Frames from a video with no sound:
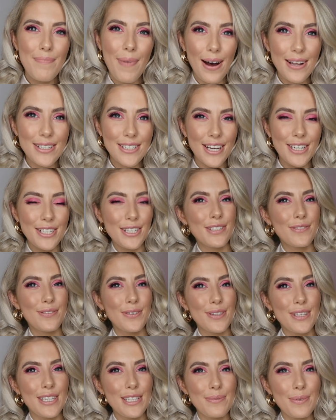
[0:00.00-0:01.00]
but I just
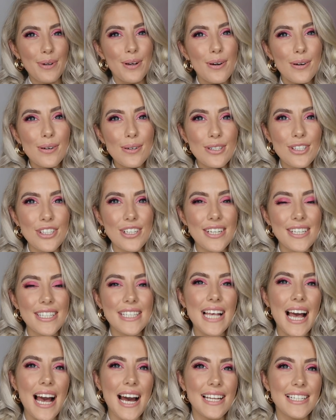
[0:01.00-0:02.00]
thought these were gorgeous
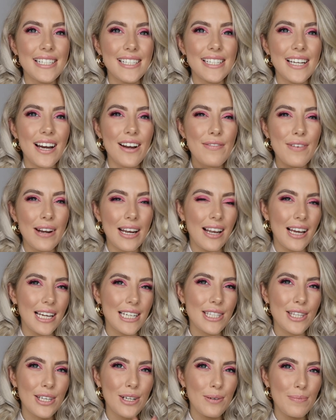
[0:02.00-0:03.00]
and I really
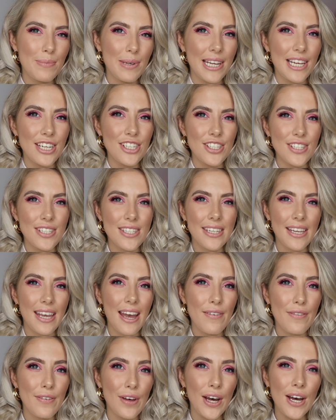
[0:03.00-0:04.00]
liked the combination
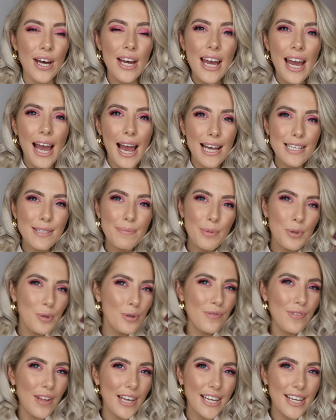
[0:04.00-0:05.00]
together as more
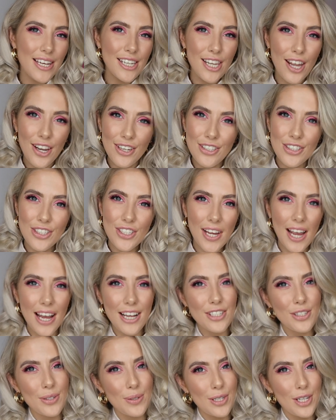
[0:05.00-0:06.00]
of like a lunch
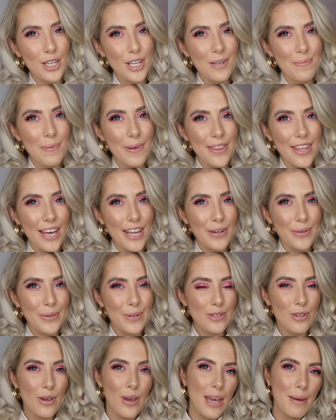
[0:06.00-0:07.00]
casual look but then
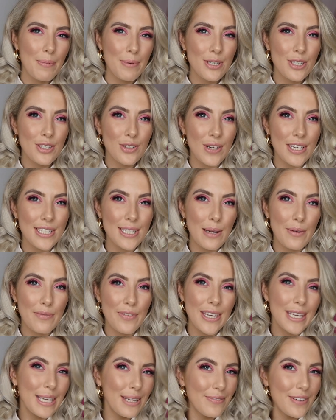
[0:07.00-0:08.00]
also able to dress up
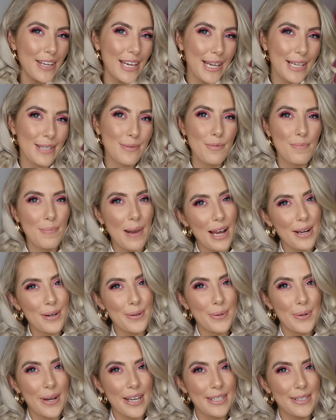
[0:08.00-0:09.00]
the evenings with black
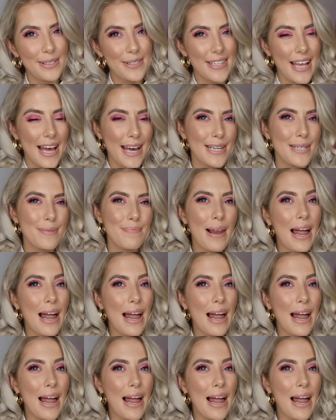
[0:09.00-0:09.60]
court heels and a